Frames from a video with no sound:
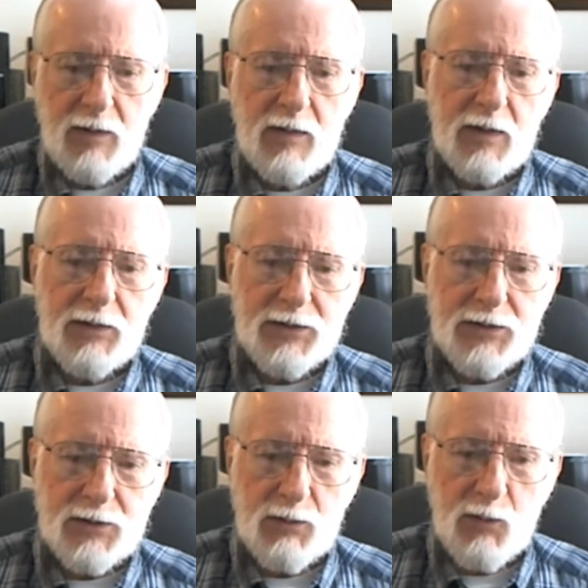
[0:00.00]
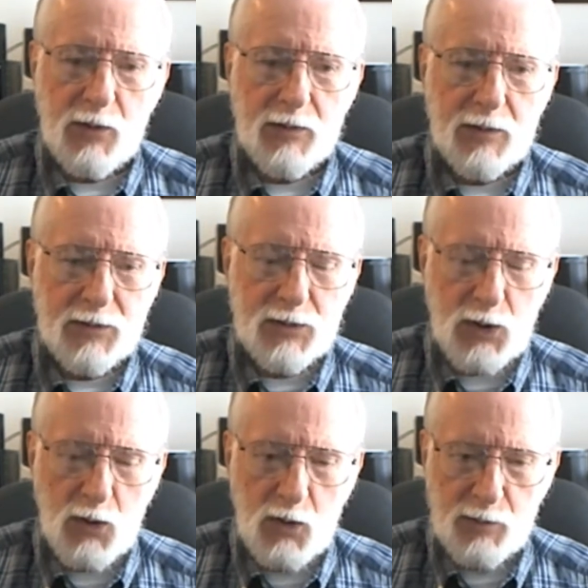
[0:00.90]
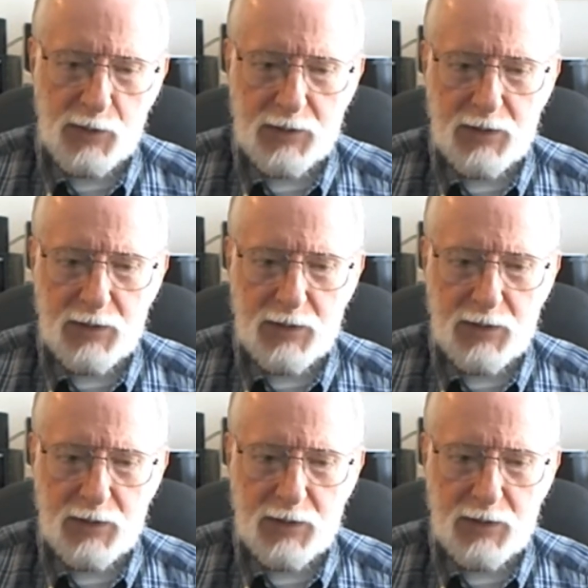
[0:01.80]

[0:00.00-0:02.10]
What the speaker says: And this is where the Talmud